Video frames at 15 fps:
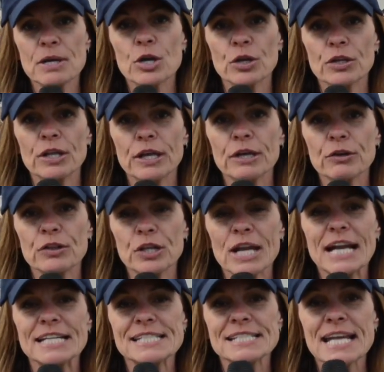here in the
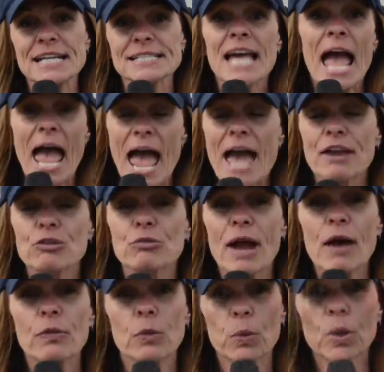United States and
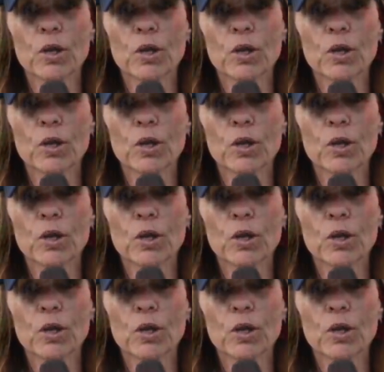around the